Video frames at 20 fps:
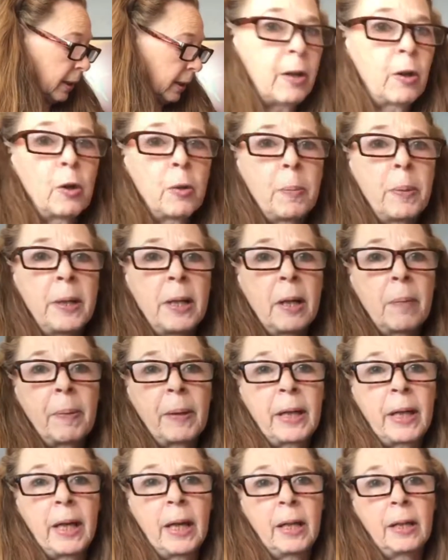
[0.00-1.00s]
I opened
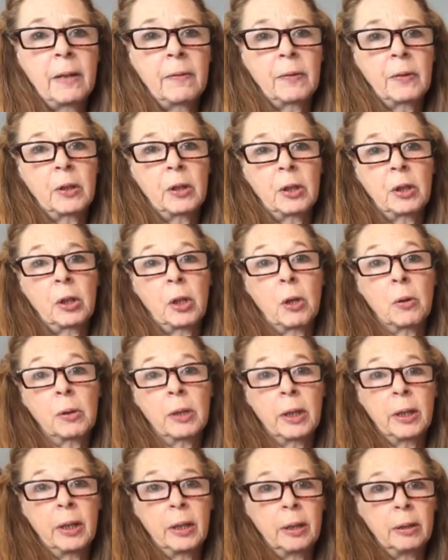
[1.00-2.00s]
up a can of
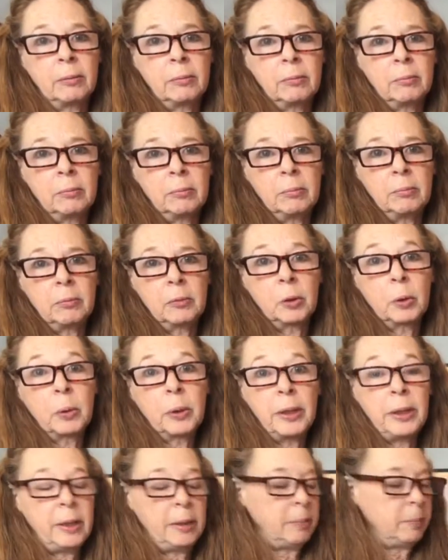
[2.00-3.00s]
coconut
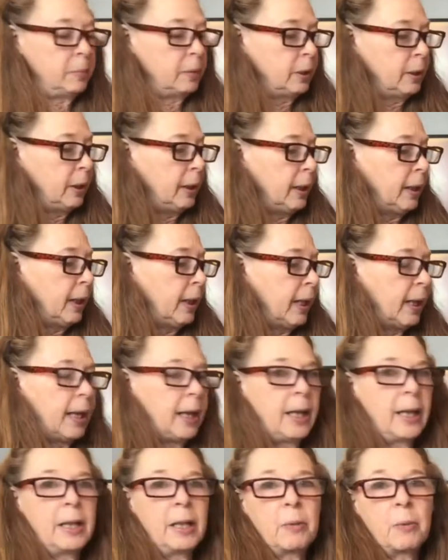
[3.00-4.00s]
cream
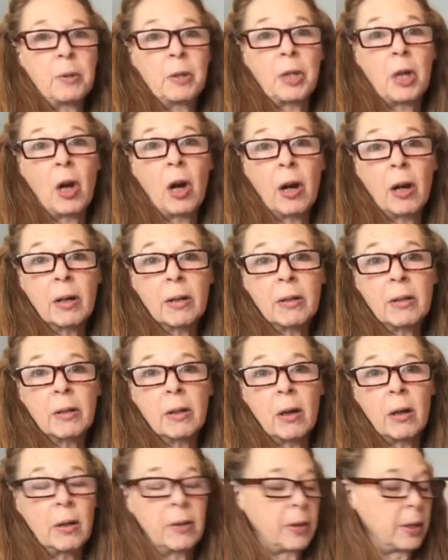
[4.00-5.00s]
and it was
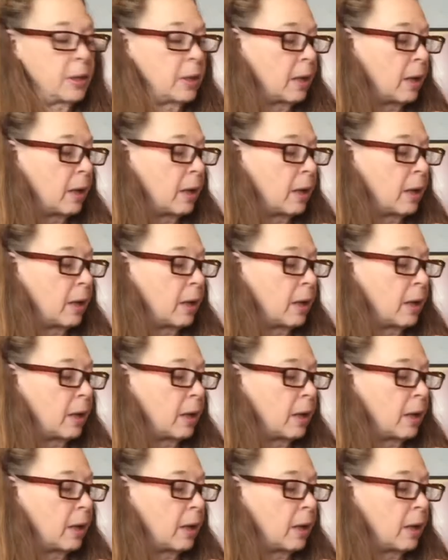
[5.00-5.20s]
hardened on the